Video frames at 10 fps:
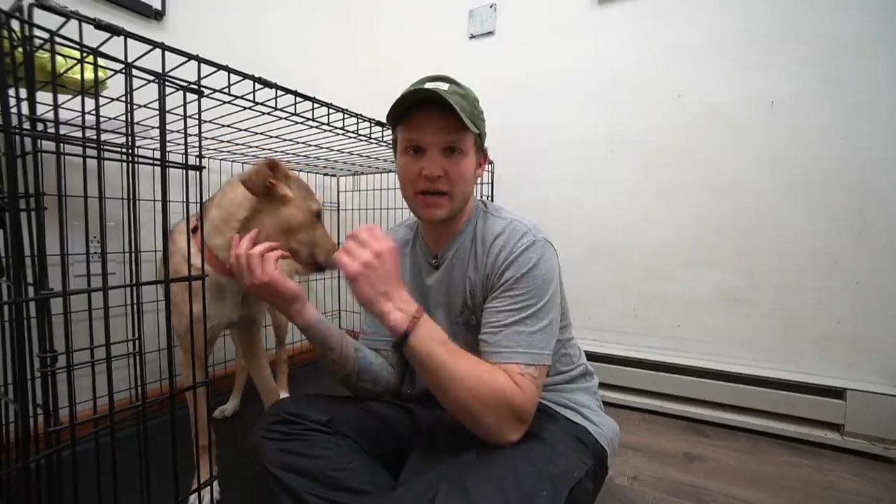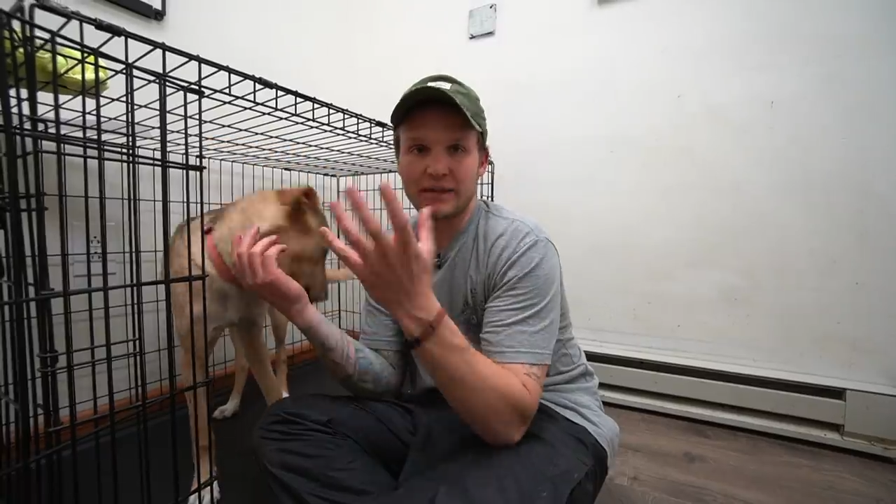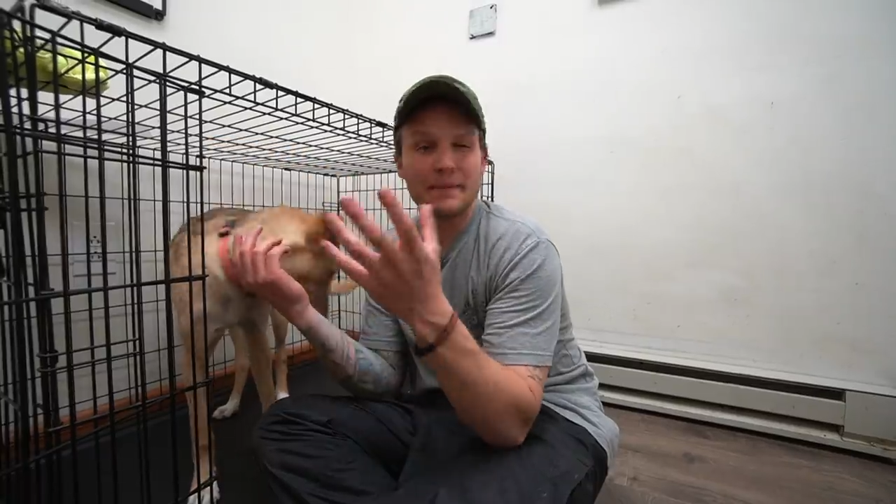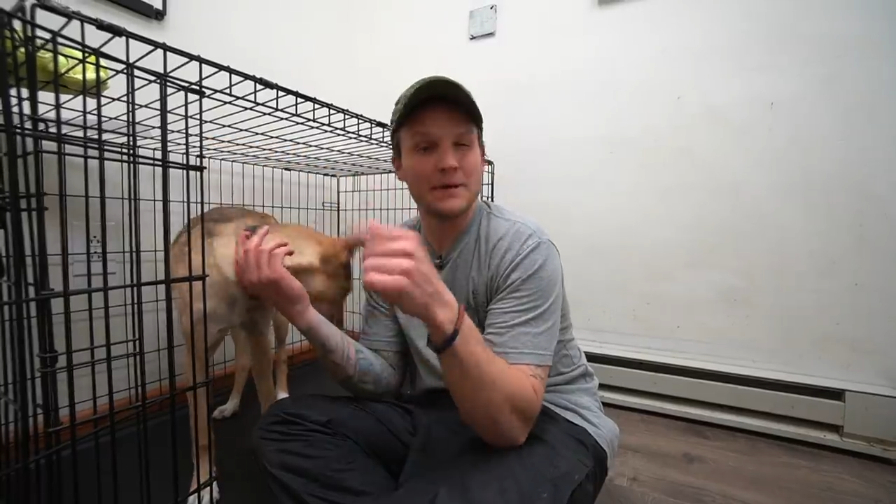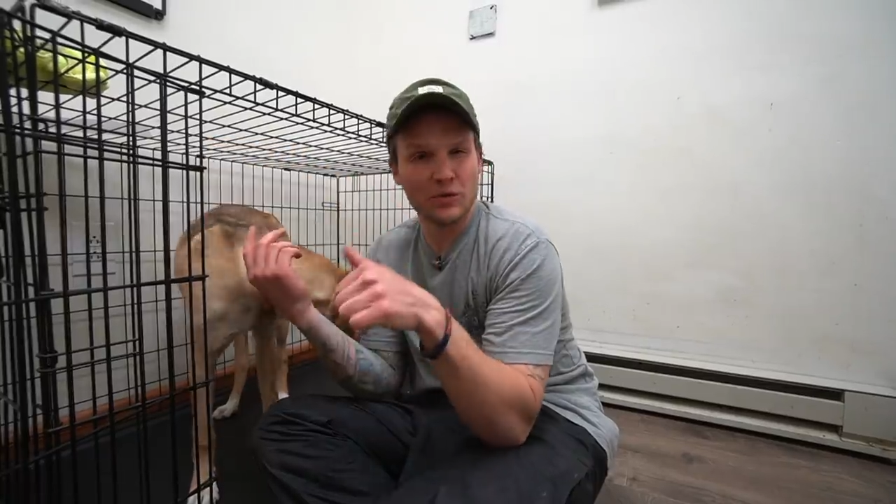
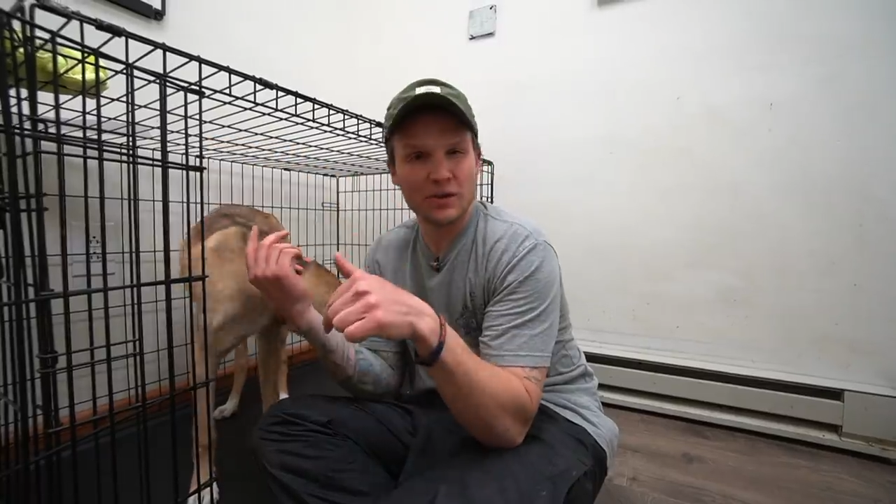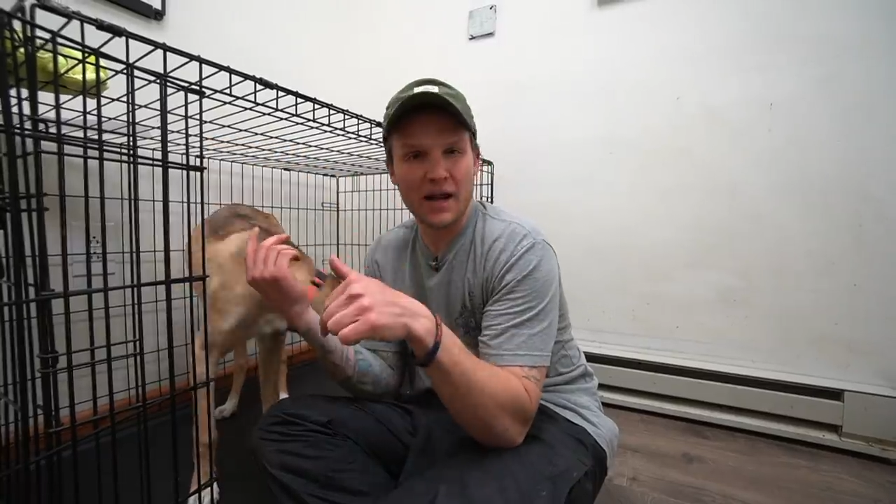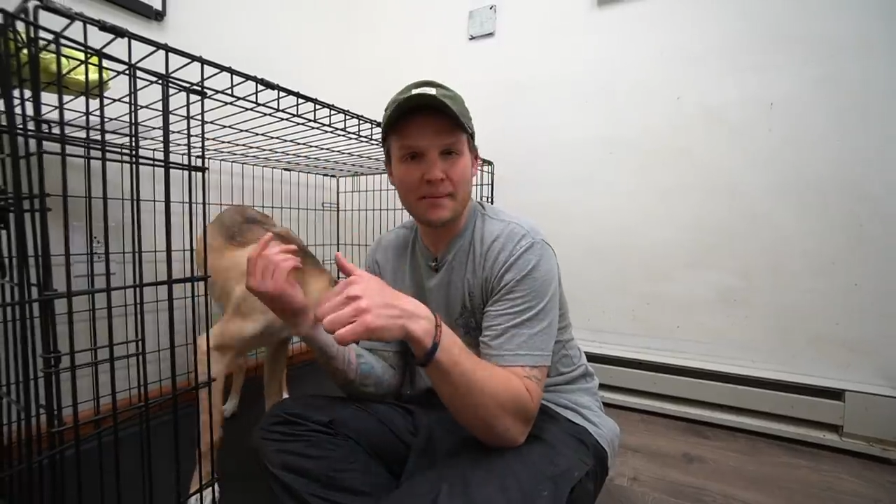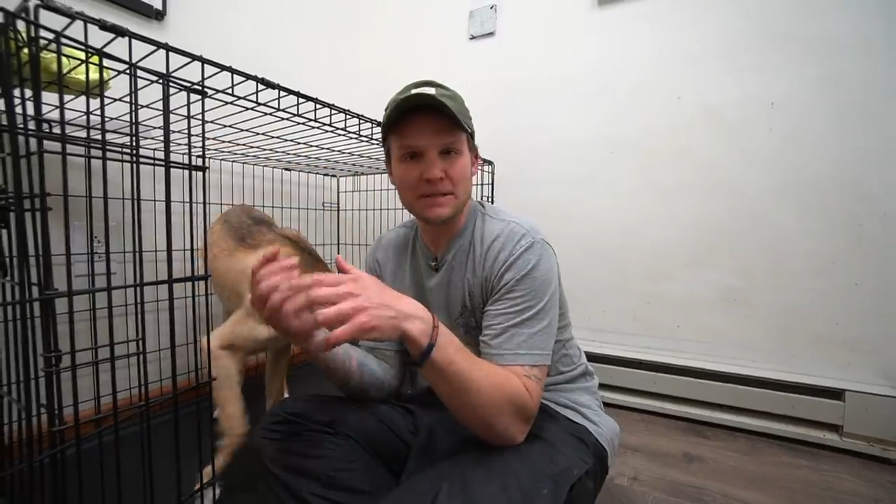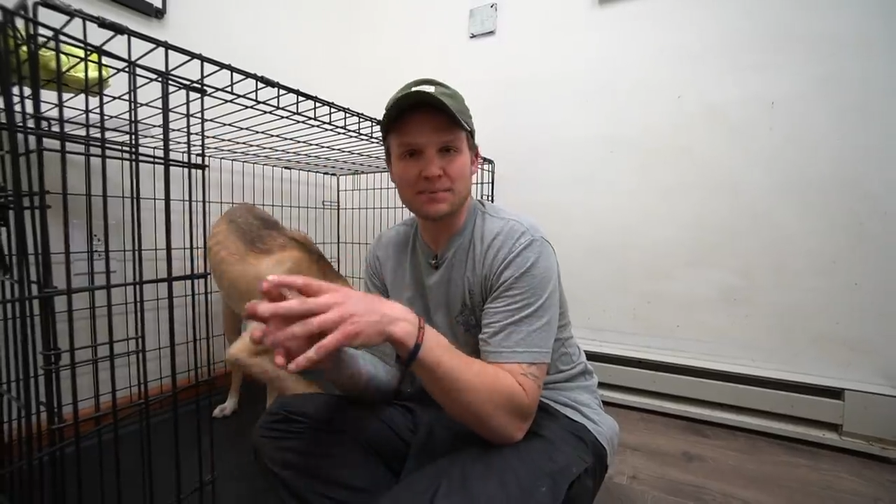let me know in the
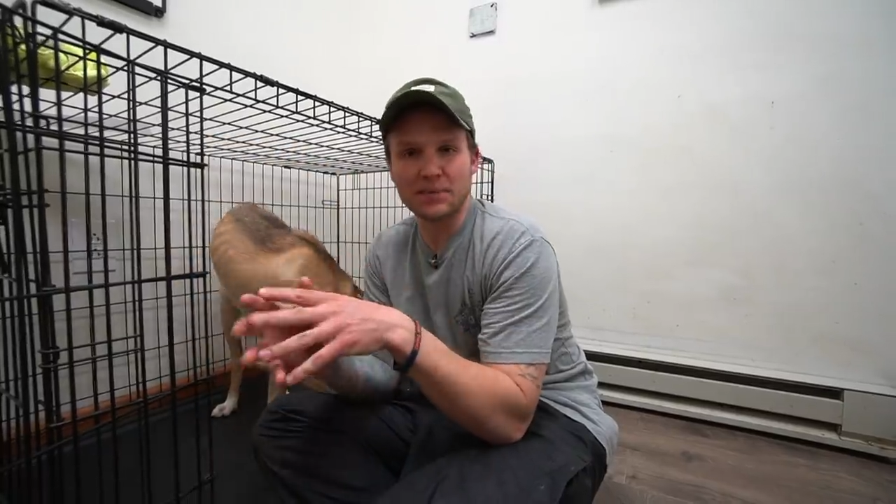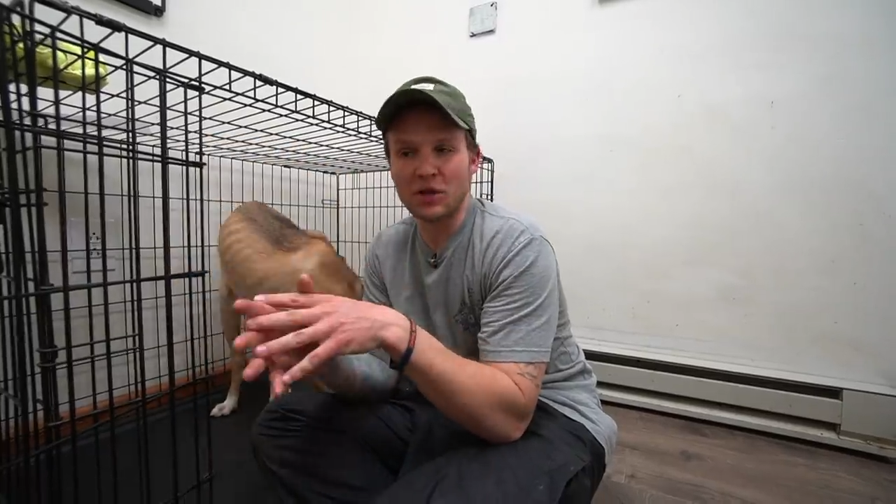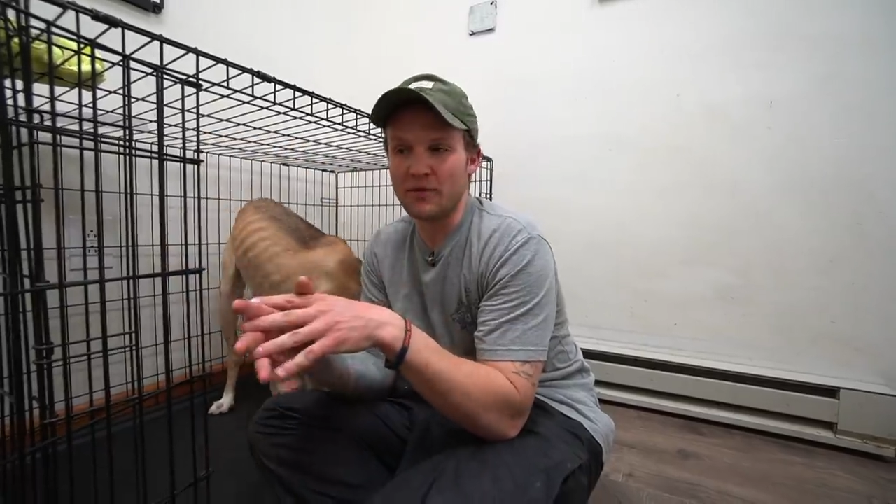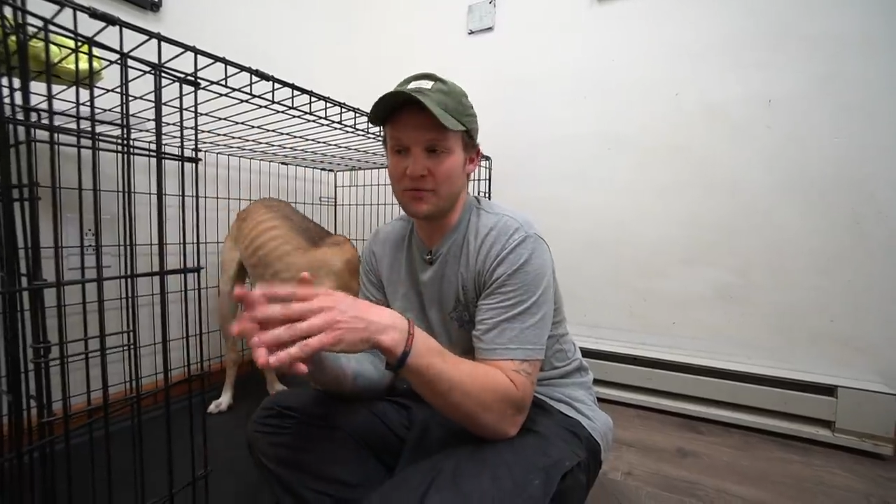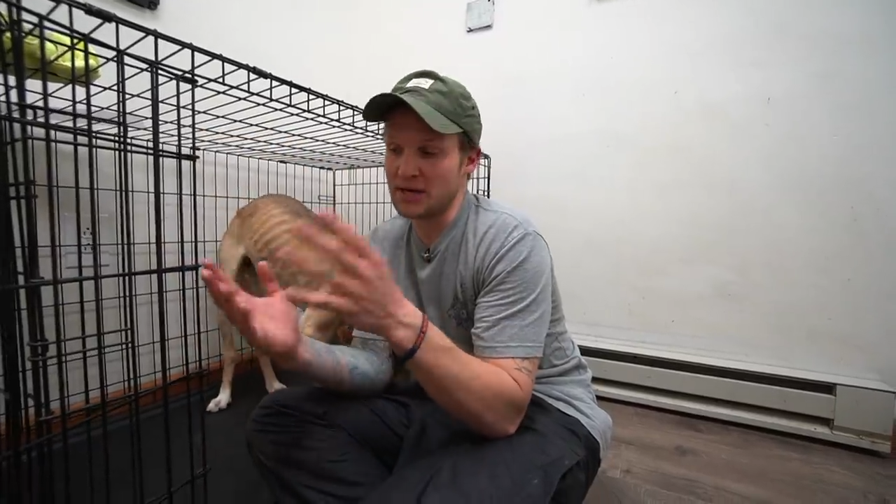comments
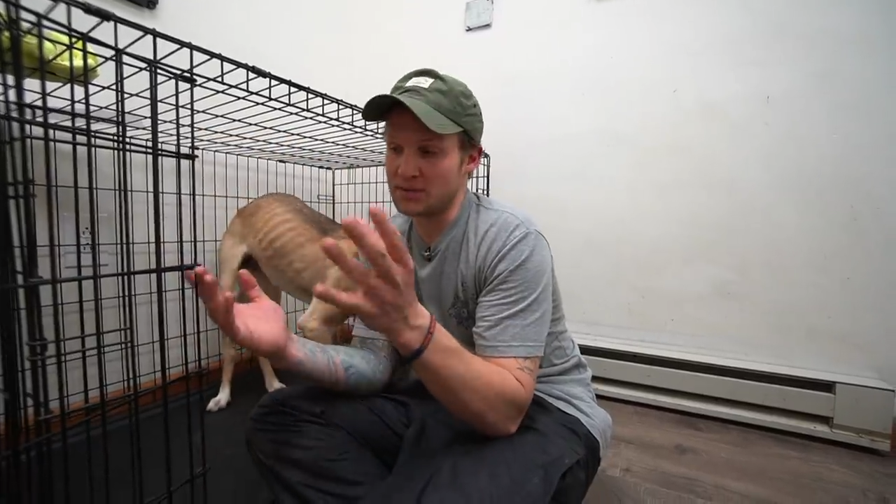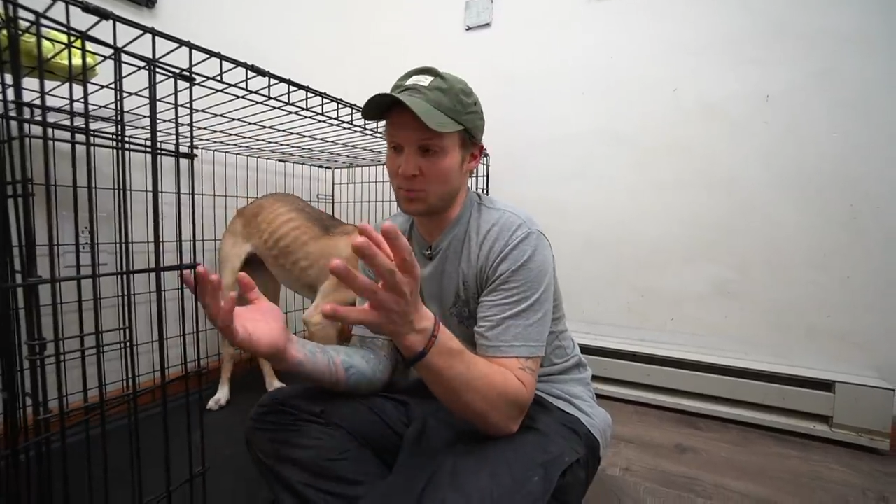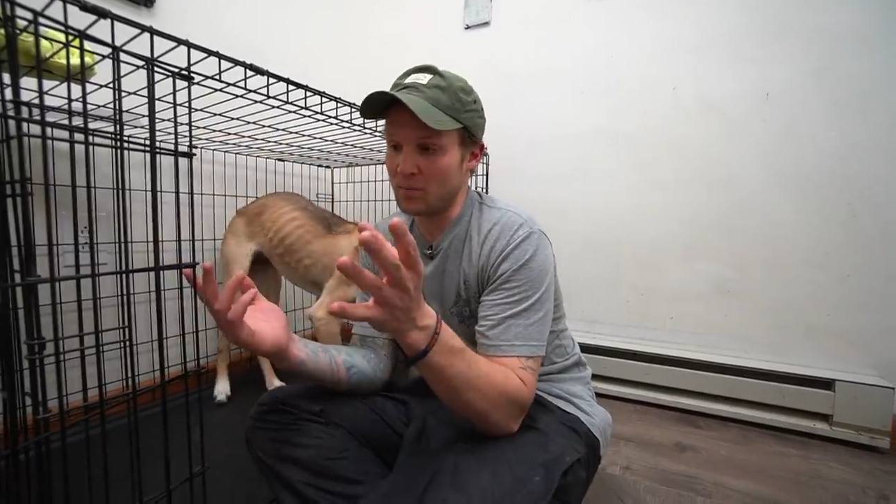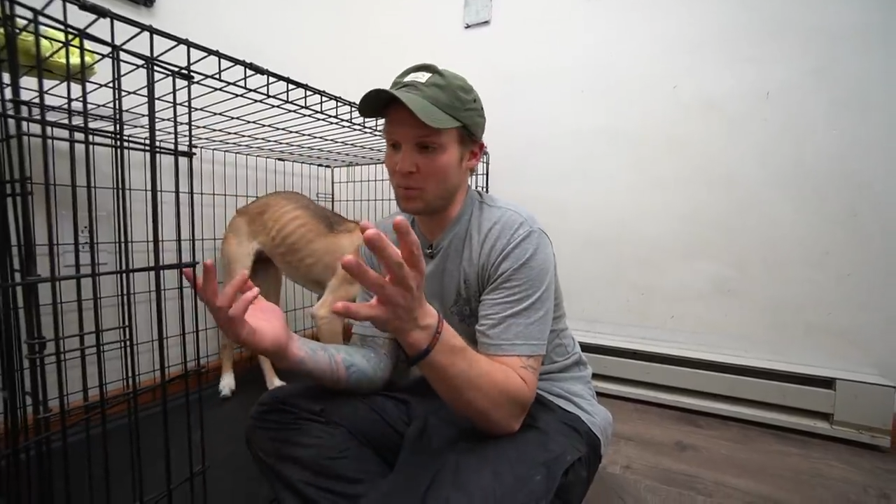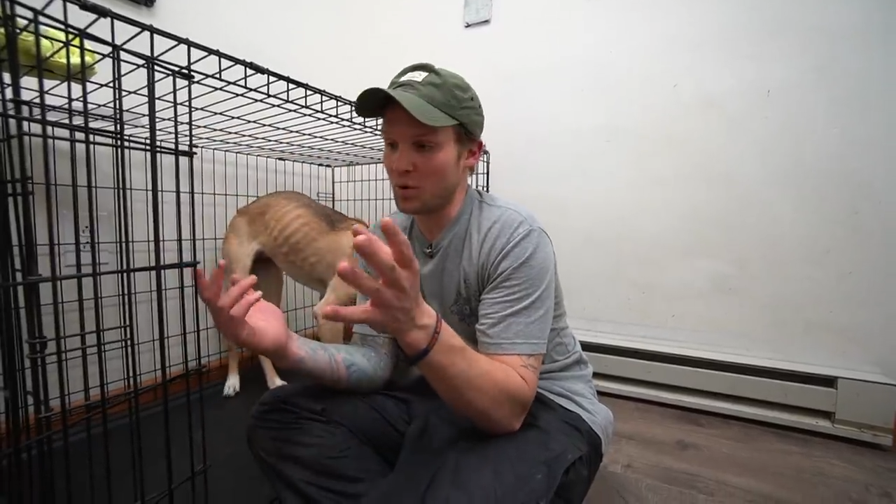below if you guys
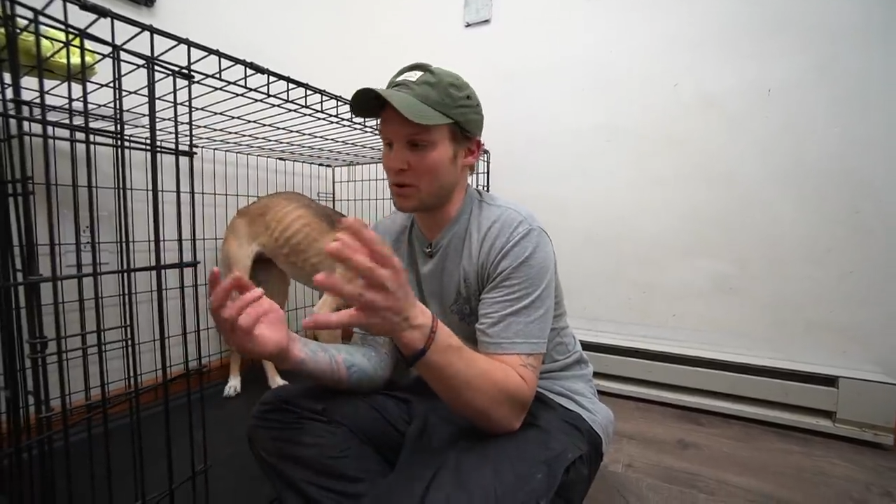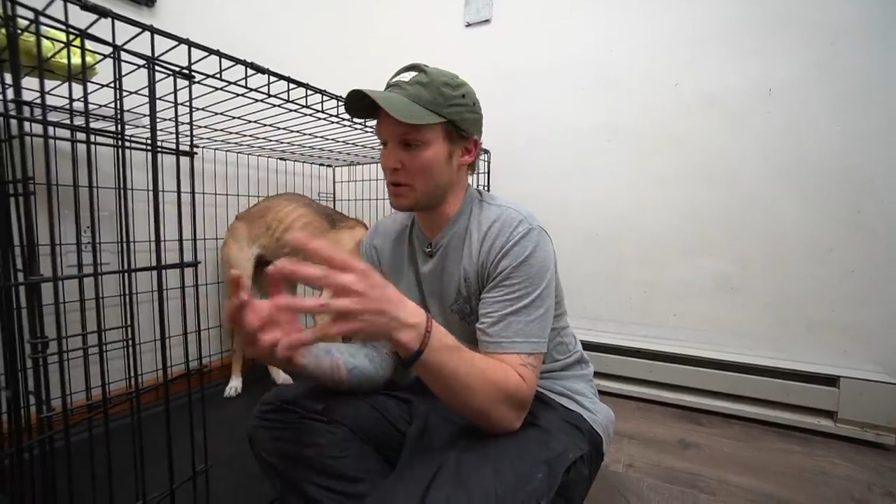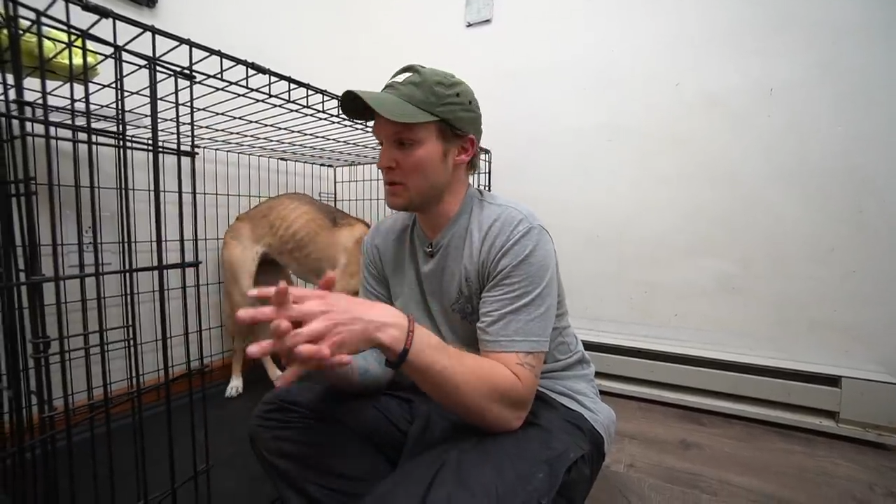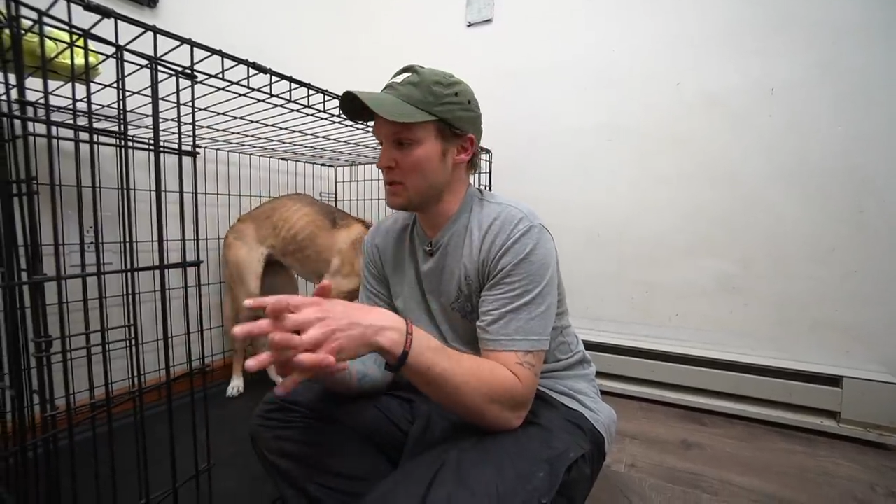want more.